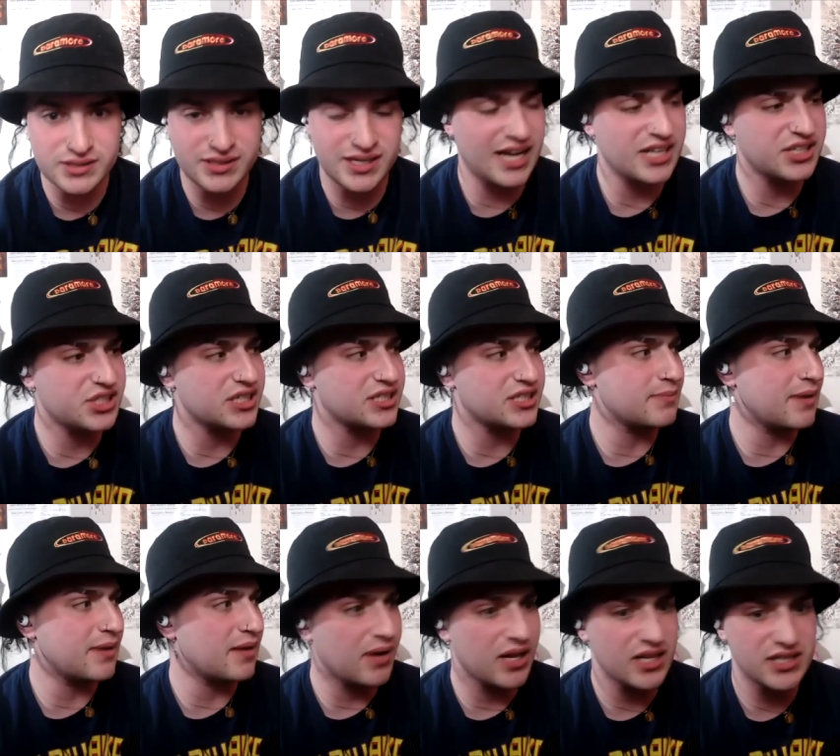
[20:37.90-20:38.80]
not just
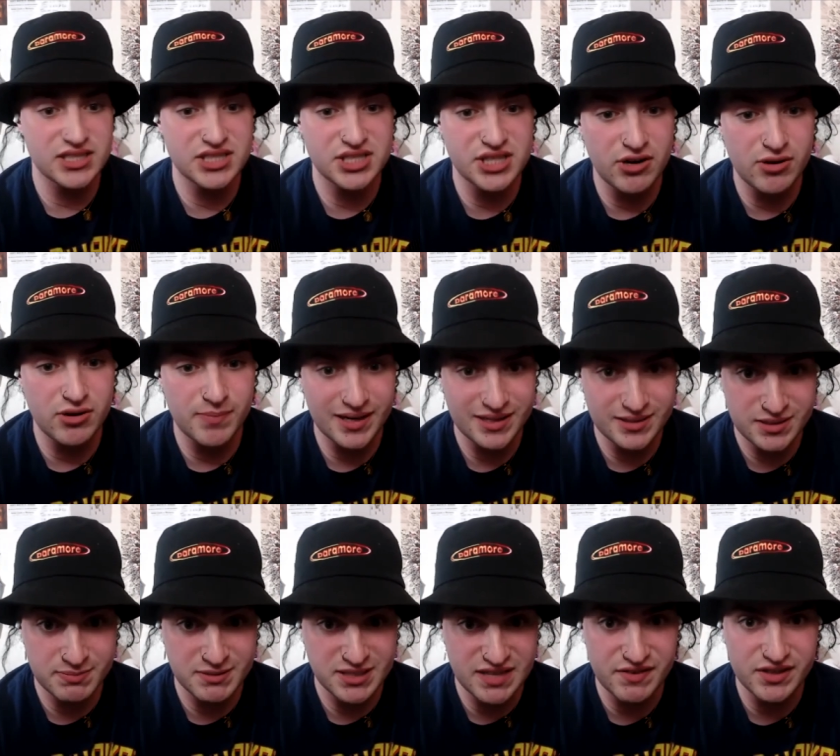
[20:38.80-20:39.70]
about politics in general, but it's
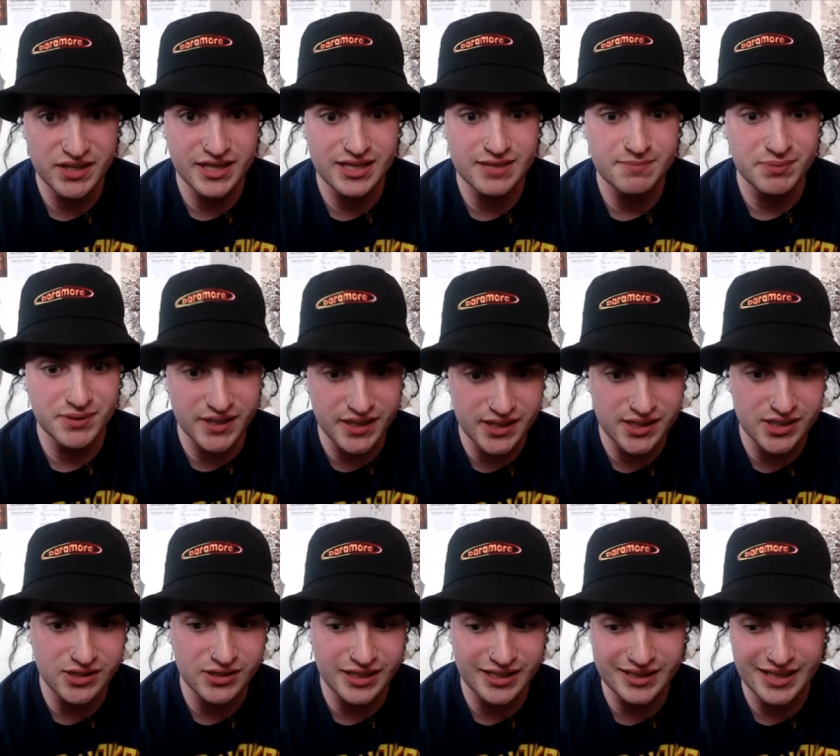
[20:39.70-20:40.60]
specifically the
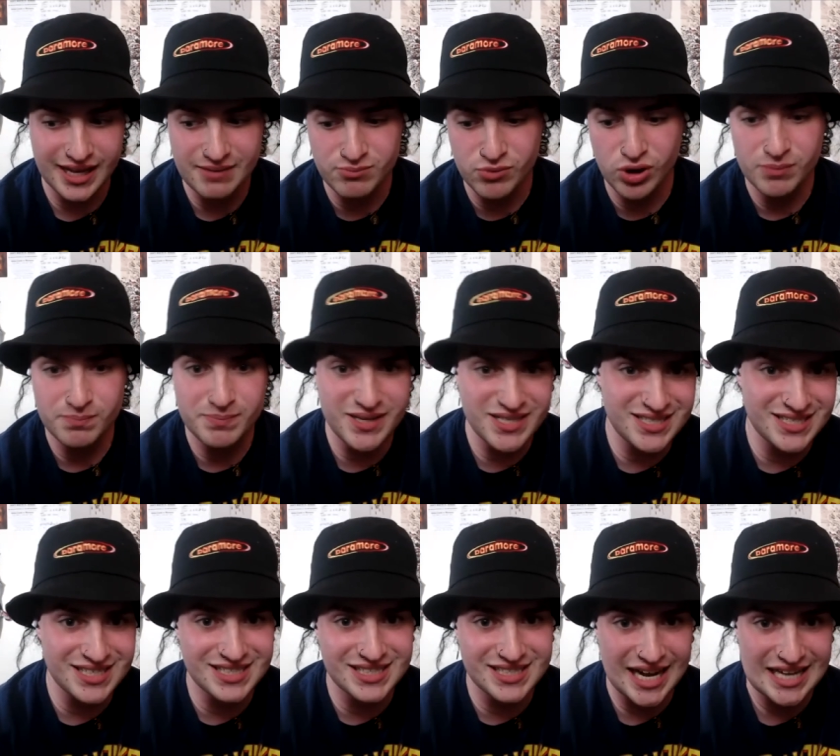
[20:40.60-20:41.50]
political and like more
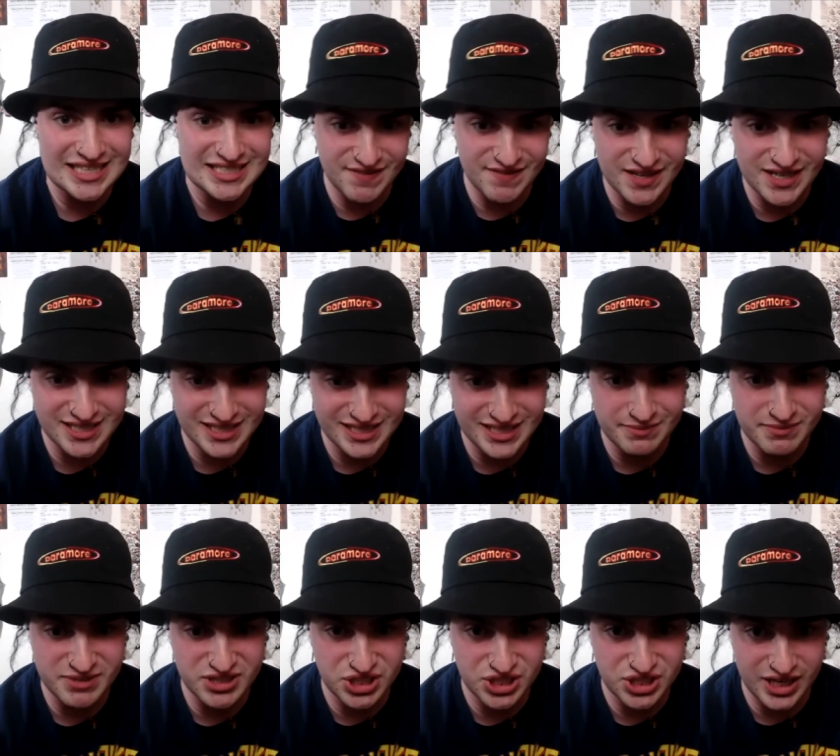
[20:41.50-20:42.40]
business sides of the Disney
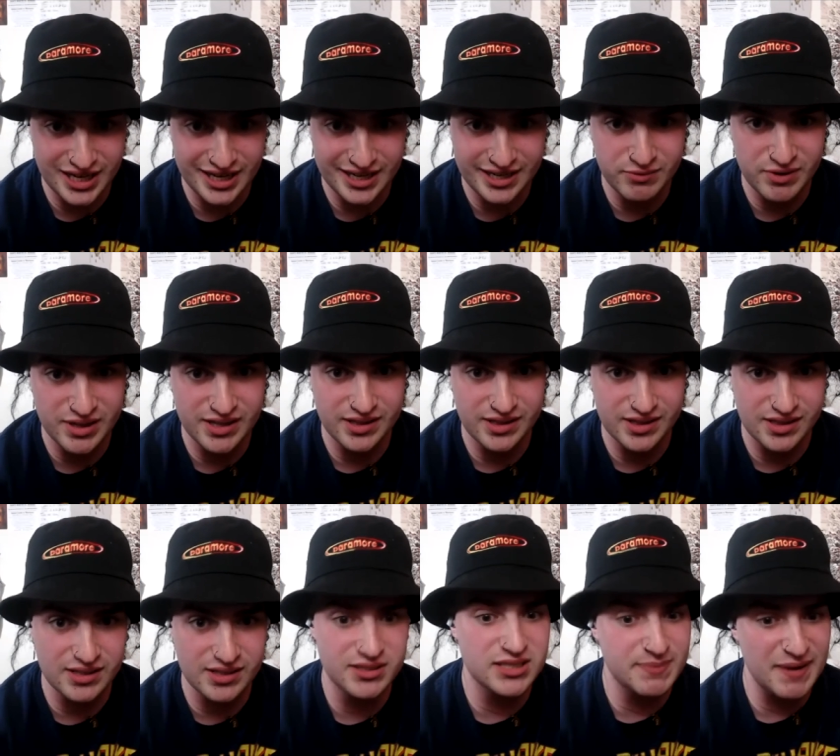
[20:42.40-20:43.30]
machine, with
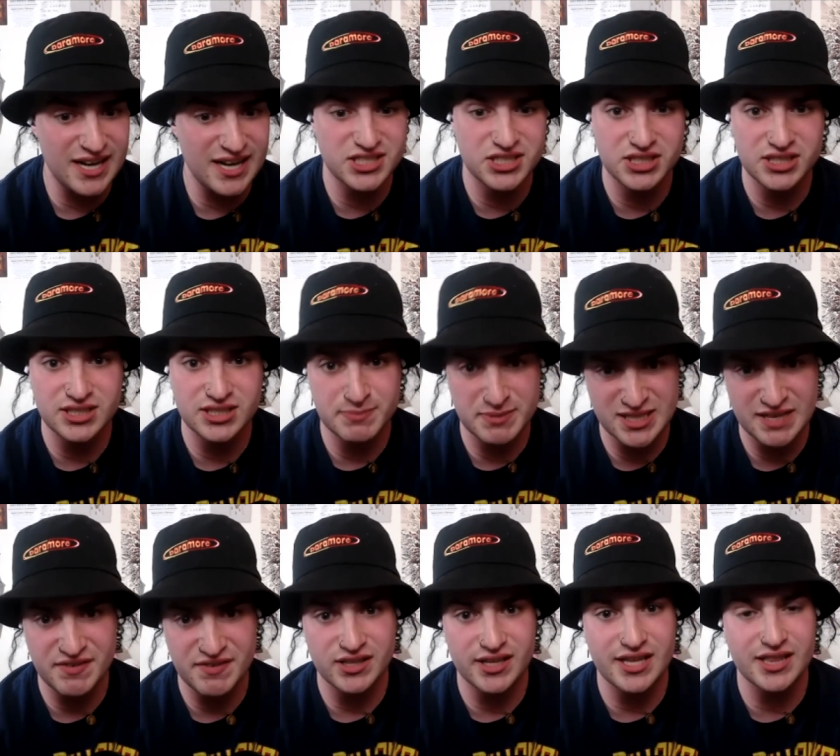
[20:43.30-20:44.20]
especially
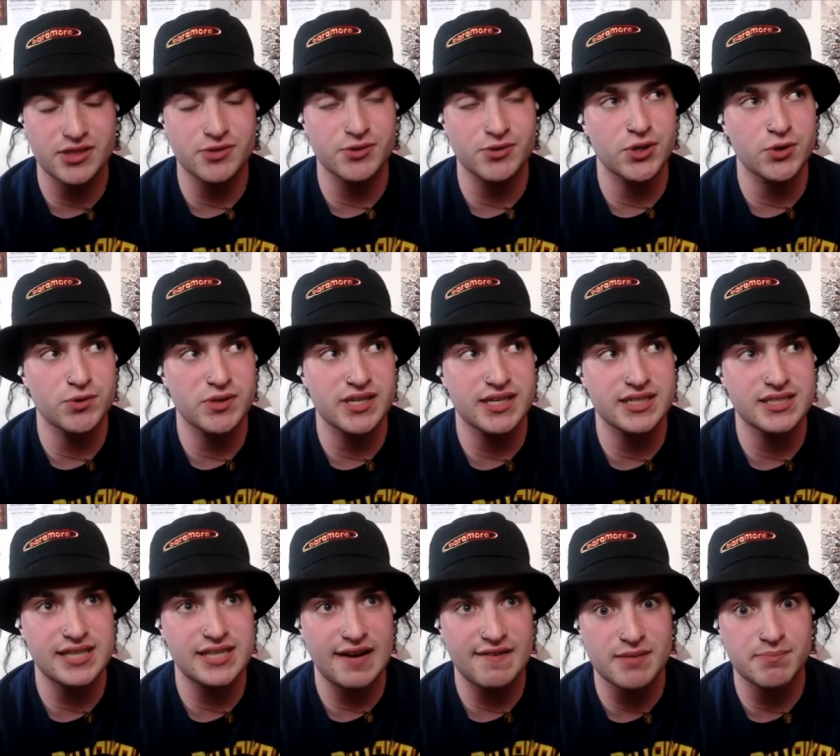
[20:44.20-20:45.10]
specifically through the
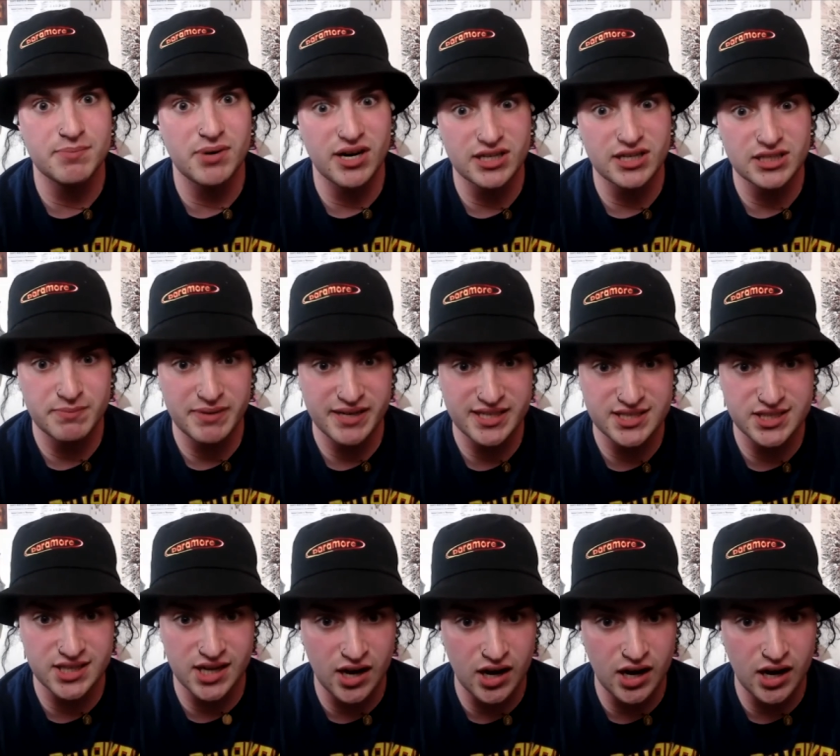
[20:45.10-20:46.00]
State of the Parks bits
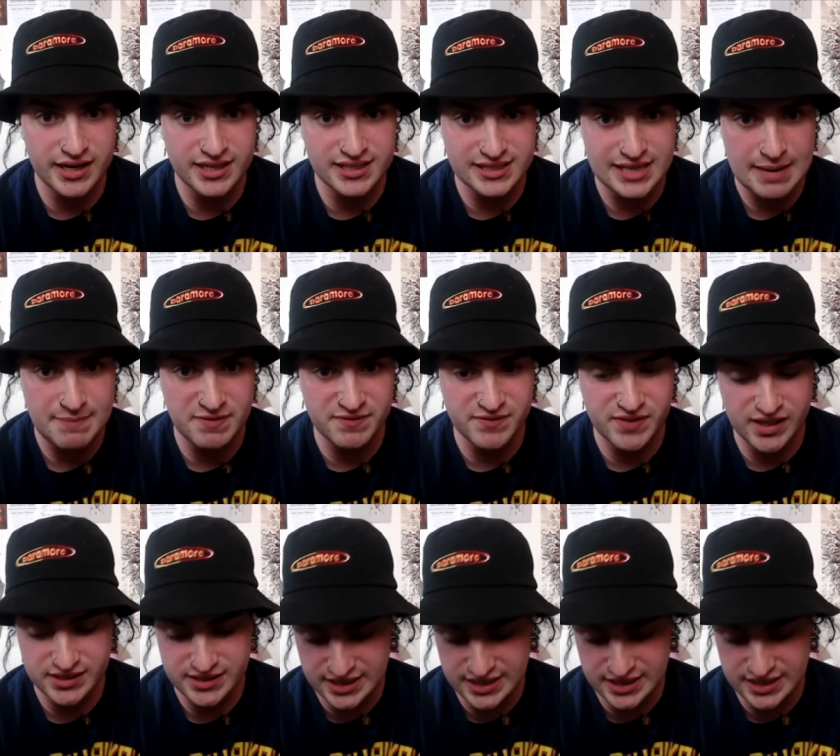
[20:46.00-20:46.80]
on Escape from Vault